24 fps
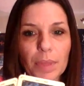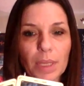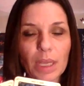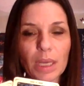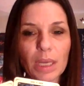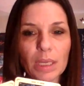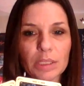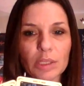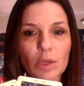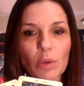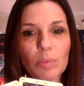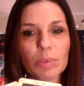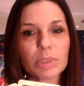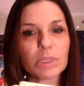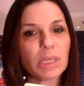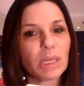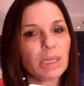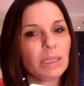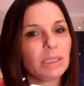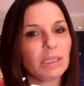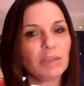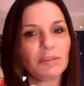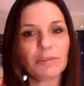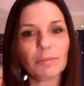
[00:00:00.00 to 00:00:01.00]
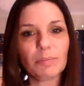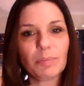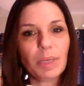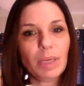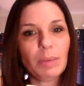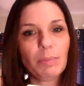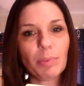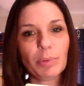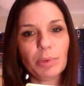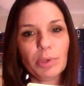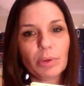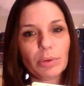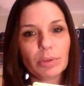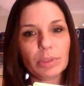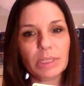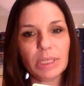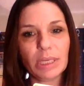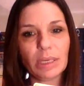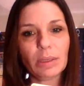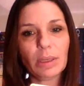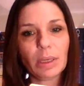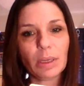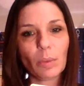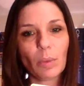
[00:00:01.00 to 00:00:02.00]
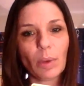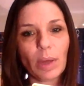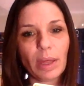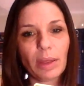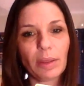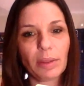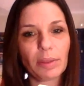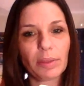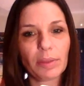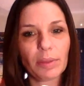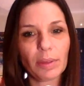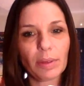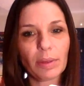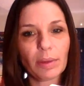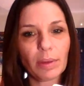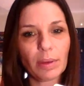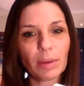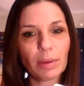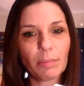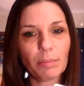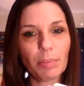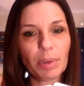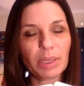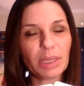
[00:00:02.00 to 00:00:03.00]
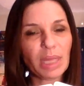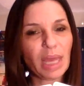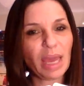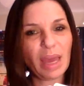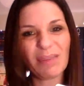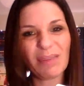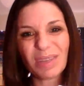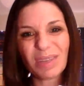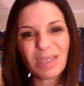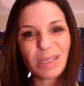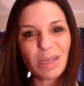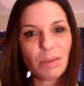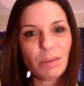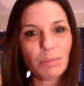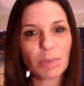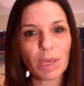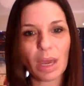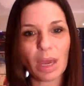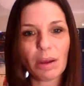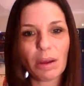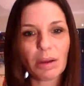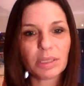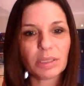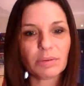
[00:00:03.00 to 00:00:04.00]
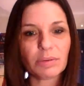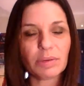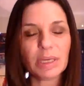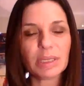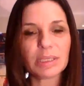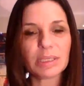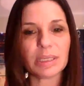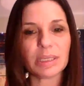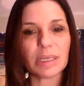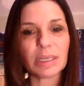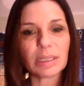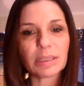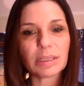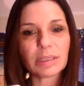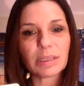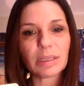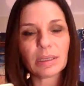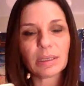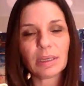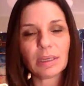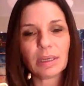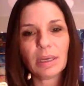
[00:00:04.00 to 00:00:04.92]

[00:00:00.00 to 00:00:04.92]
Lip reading: it's almost like different people you're dealing with, but they have the same characteristics.